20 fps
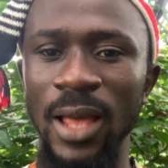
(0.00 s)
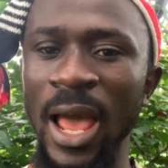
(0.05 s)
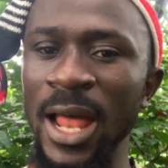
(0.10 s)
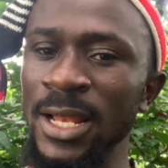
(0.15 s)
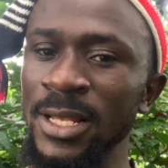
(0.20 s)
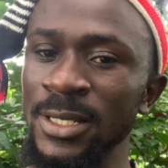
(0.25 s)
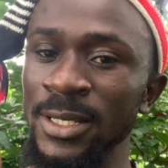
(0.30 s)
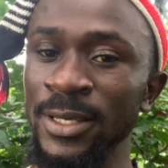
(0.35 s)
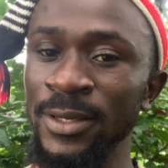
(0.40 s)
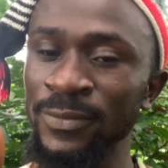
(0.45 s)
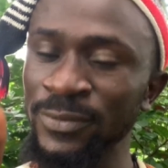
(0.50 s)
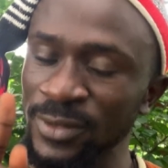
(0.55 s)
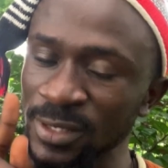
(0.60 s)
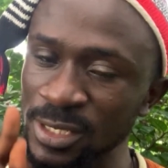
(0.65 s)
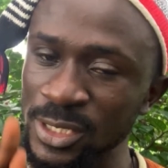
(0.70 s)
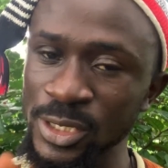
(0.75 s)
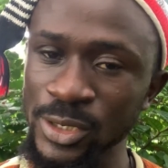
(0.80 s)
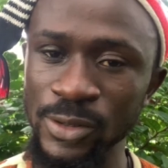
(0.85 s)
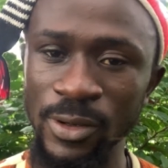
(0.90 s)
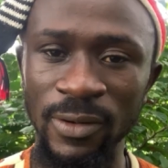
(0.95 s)
And if
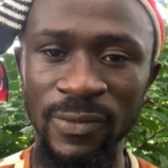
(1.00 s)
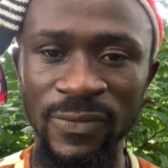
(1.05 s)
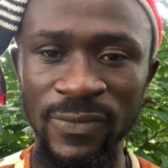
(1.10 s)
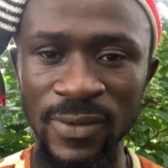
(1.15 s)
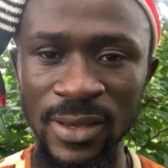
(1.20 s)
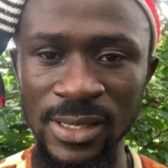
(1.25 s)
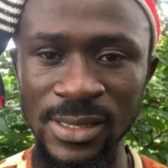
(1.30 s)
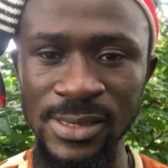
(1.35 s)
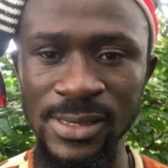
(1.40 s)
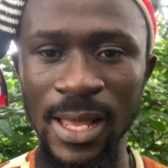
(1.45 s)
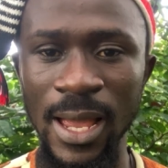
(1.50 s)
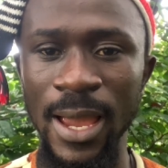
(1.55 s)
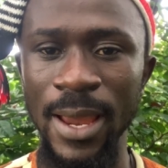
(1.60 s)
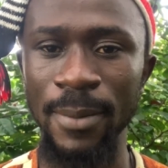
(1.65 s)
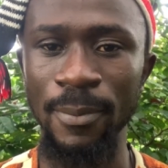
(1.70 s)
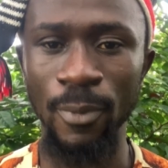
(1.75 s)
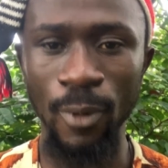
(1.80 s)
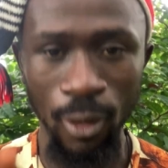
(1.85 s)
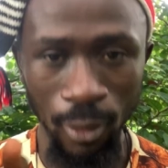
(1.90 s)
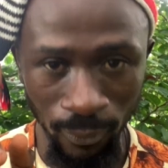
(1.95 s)
this is your first
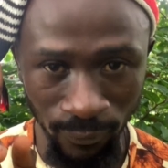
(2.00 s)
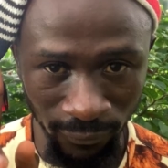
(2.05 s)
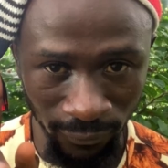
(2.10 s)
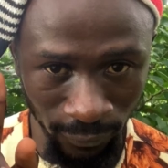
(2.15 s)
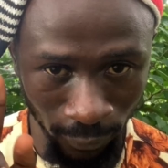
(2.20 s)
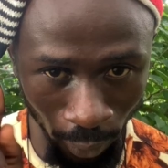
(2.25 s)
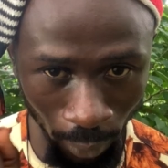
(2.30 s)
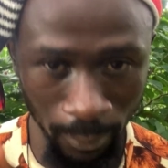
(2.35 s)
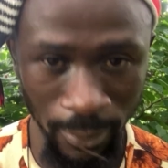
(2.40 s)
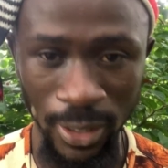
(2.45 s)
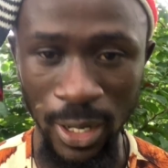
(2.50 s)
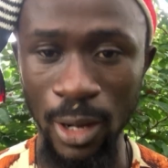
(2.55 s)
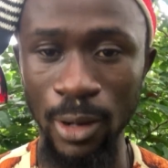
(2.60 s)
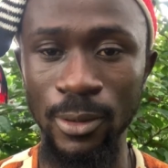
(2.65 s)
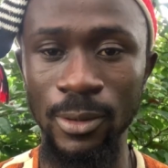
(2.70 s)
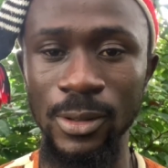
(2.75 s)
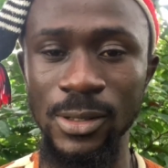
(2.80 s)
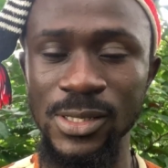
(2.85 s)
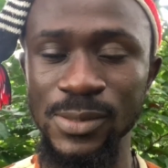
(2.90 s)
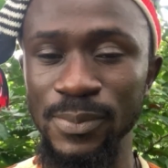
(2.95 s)
time of coming
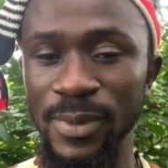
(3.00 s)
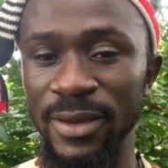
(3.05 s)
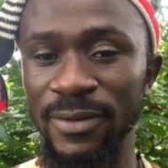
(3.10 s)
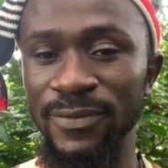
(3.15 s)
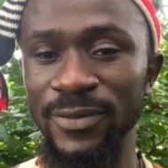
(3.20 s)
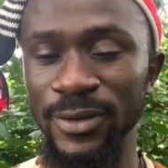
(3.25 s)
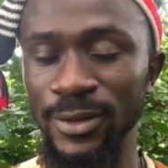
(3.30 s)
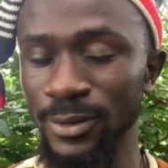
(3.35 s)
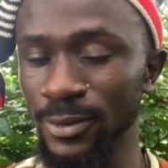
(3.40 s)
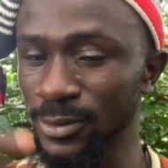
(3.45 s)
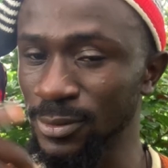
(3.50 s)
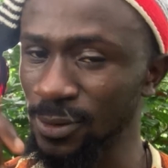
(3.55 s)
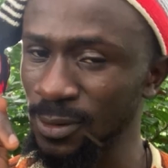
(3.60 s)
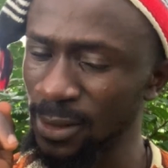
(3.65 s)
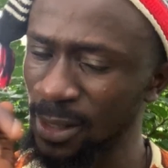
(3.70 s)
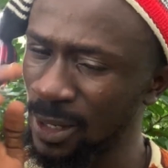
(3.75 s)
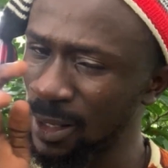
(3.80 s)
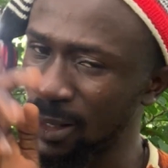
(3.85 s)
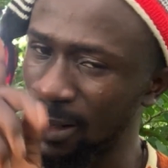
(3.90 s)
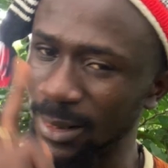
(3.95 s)
across my videos,
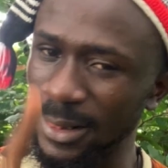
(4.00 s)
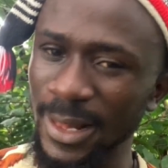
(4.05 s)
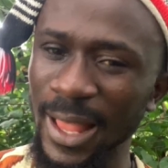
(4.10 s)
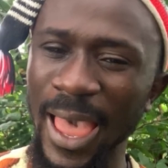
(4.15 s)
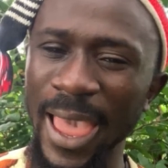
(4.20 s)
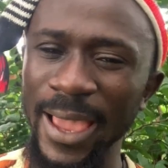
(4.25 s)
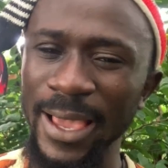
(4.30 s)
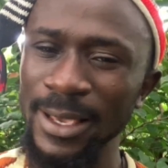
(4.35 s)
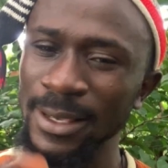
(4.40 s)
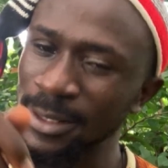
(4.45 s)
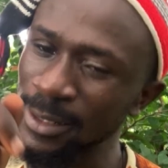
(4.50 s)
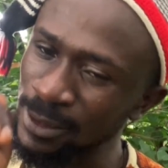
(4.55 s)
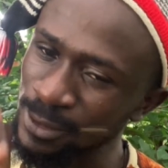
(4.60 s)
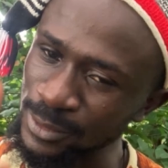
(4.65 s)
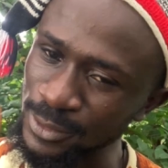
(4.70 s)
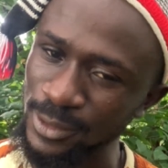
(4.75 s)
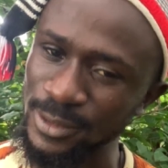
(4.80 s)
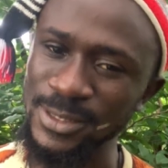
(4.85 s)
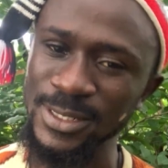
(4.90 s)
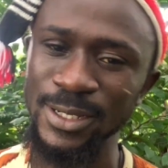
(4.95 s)
like,
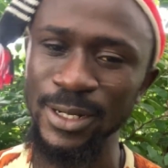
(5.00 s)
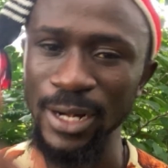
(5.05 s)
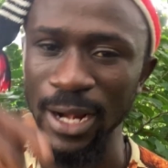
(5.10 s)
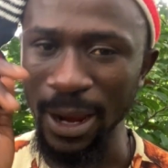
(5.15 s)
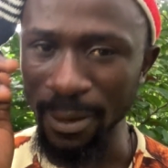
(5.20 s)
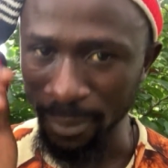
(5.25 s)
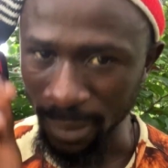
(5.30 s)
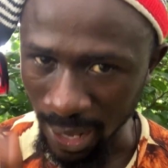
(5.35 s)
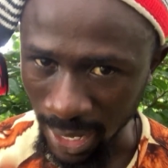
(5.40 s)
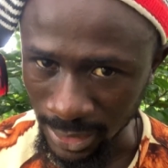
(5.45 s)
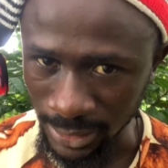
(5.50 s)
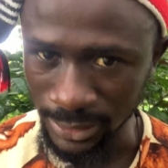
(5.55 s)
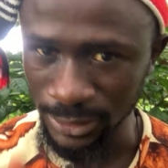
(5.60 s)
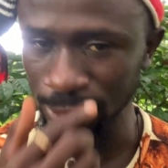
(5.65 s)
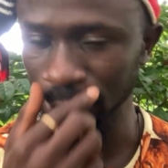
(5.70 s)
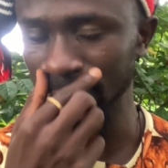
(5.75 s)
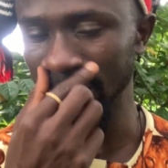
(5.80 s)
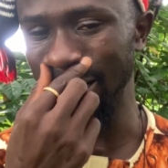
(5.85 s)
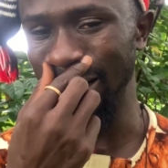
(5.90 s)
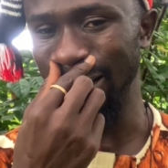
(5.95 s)
subscribe and
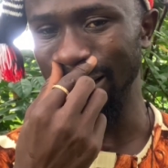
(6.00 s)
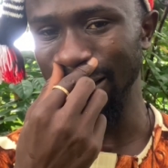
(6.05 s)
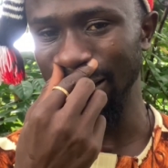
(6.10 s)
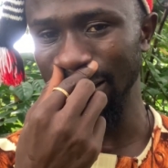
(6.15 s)
share.